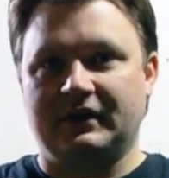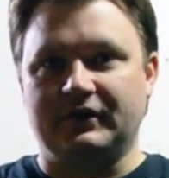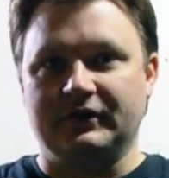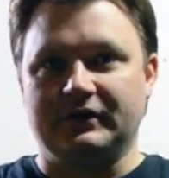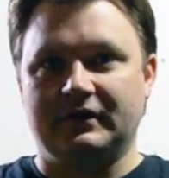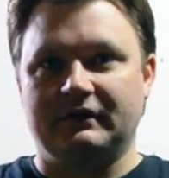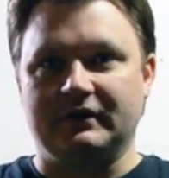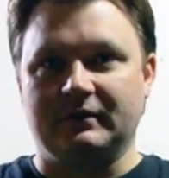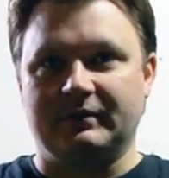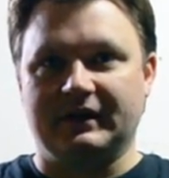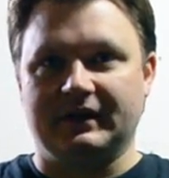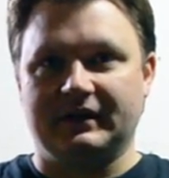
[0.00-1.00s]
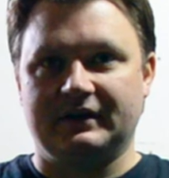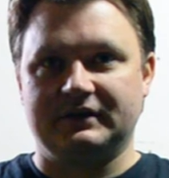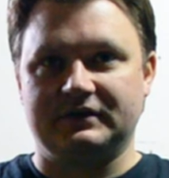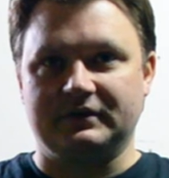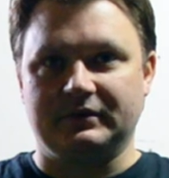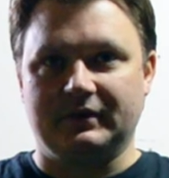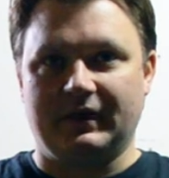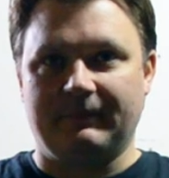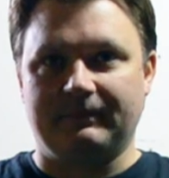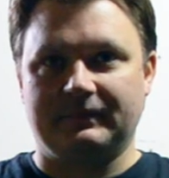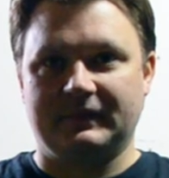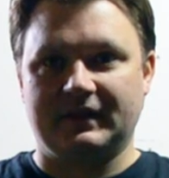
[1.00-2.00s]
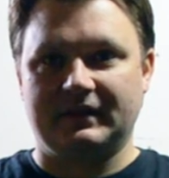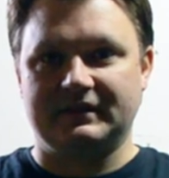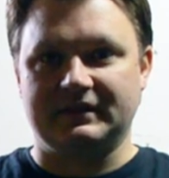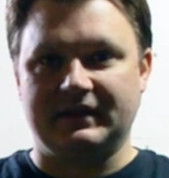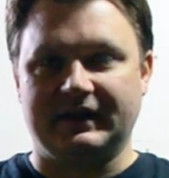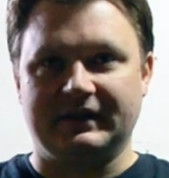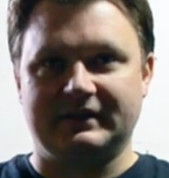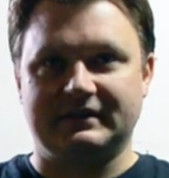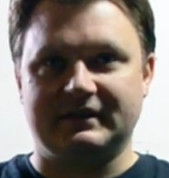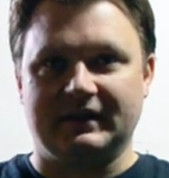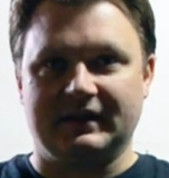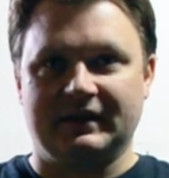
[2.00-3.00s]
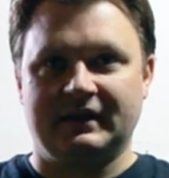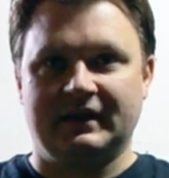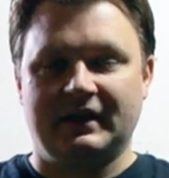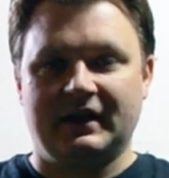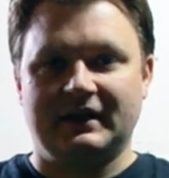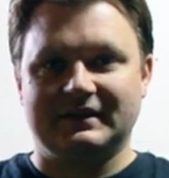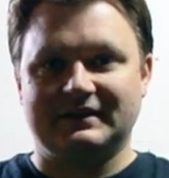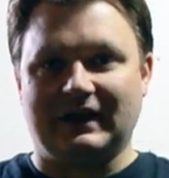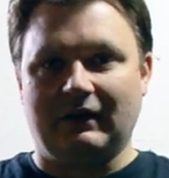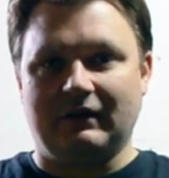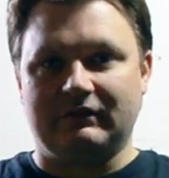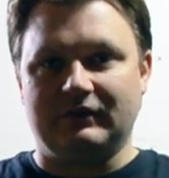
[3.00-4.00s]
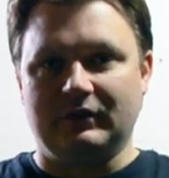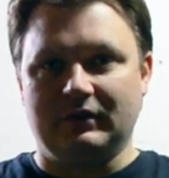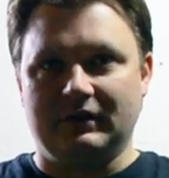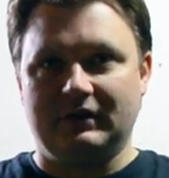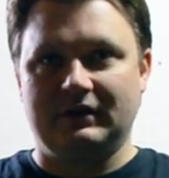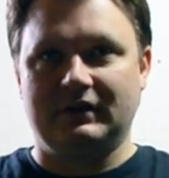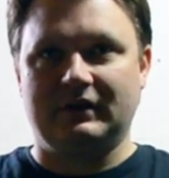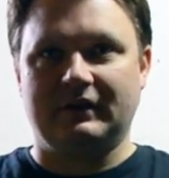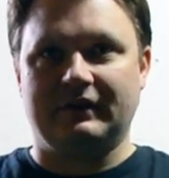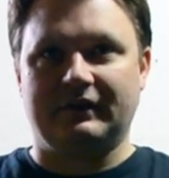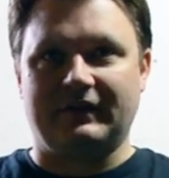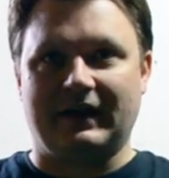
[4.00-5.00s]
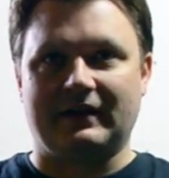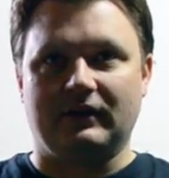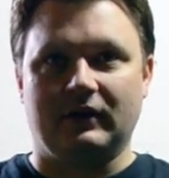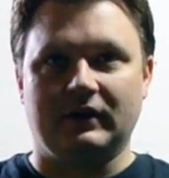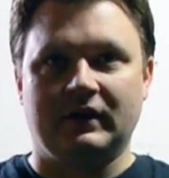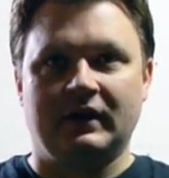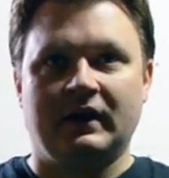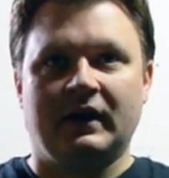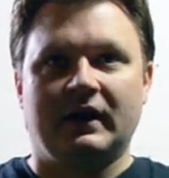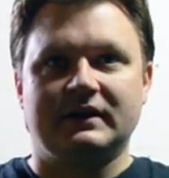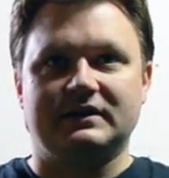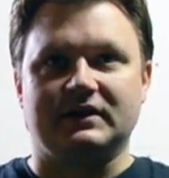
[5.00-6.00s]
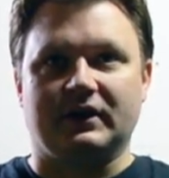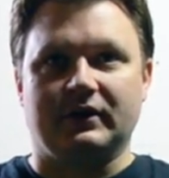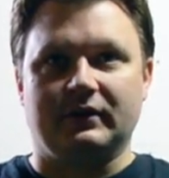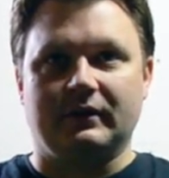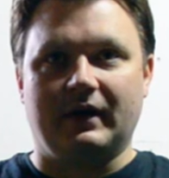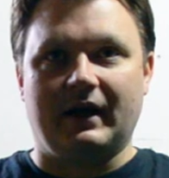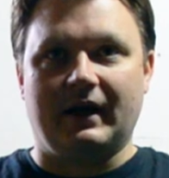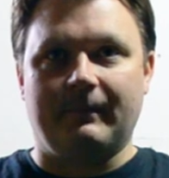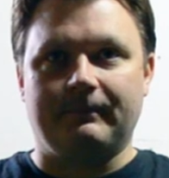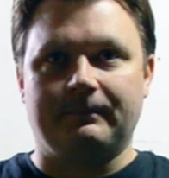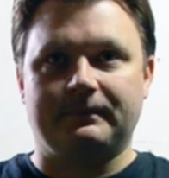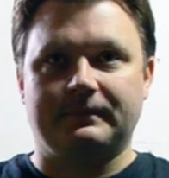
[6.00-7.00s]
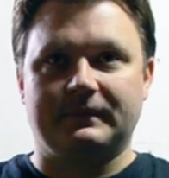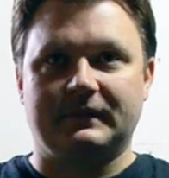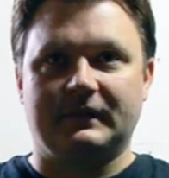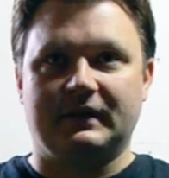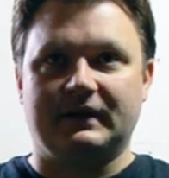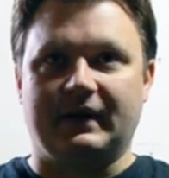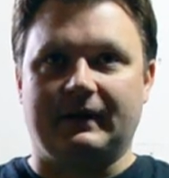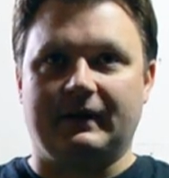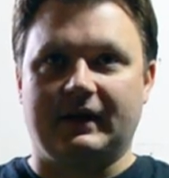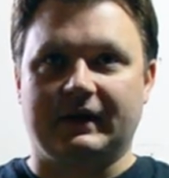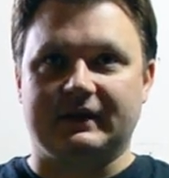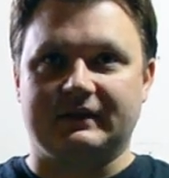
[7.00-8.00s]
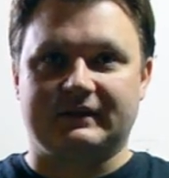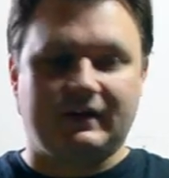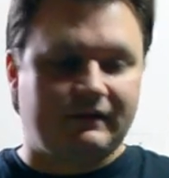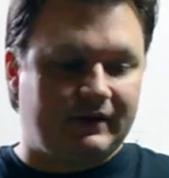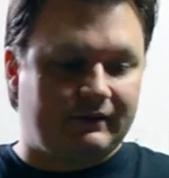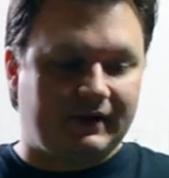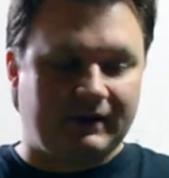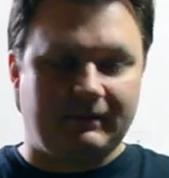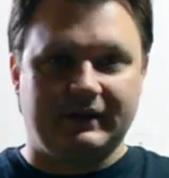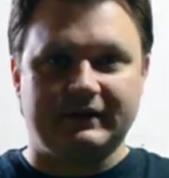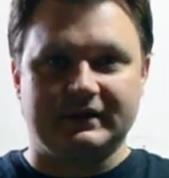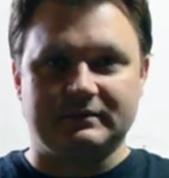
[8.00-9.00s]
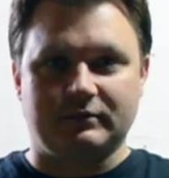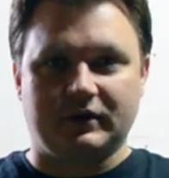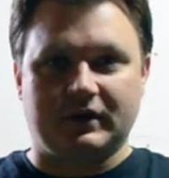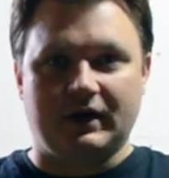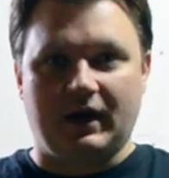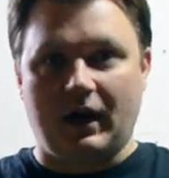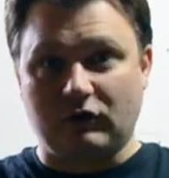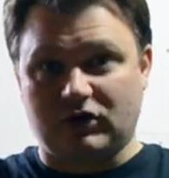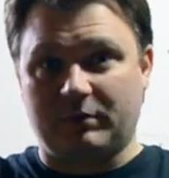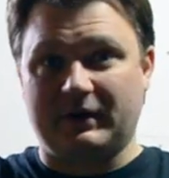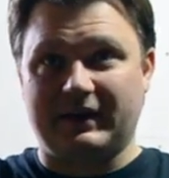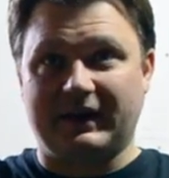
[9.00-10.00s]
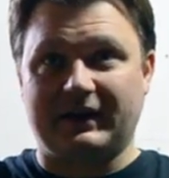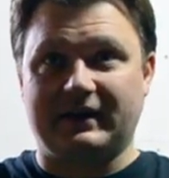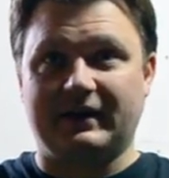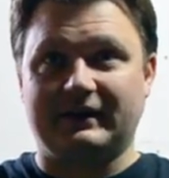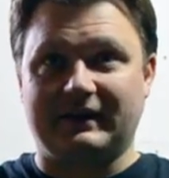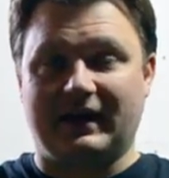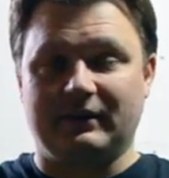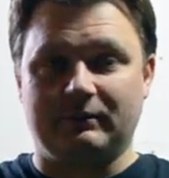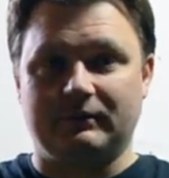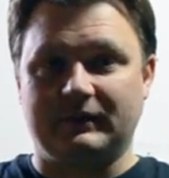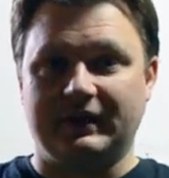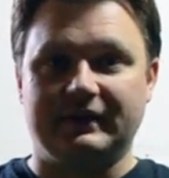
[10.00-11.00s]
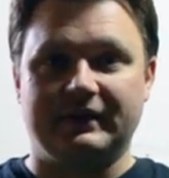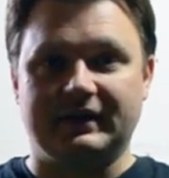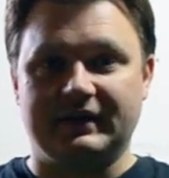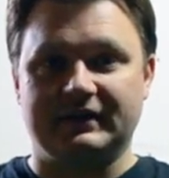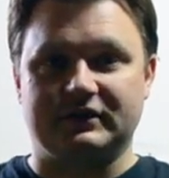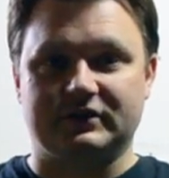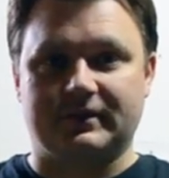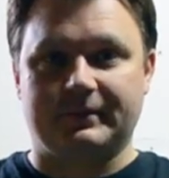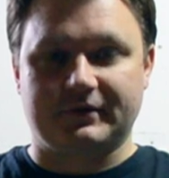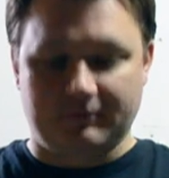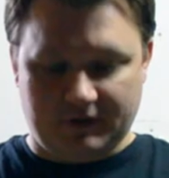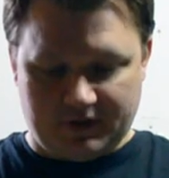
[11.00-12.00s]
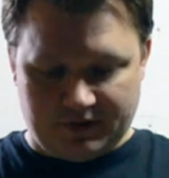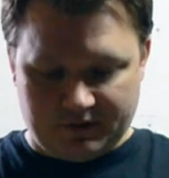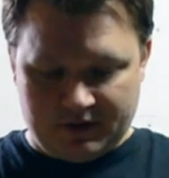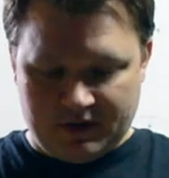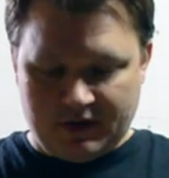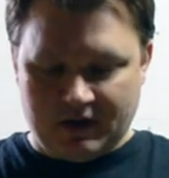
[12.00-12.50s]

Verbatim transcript: good for the beer to um, to let it uh, sour for that long. So um, yeah, I can definitely recommend this book. Uh, I'll drop a link down in the description below